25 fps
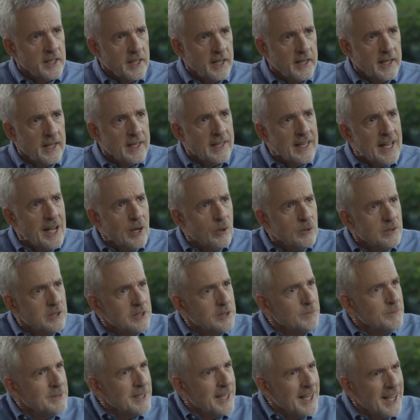it
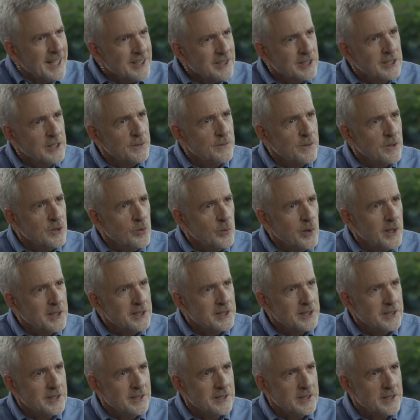allows them to ask different
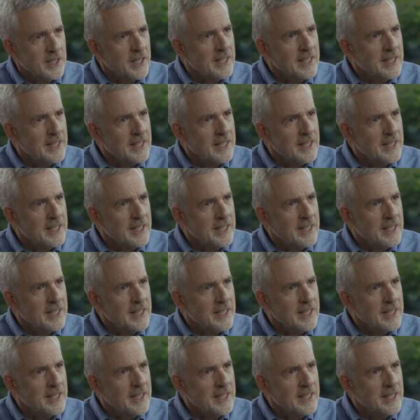questions.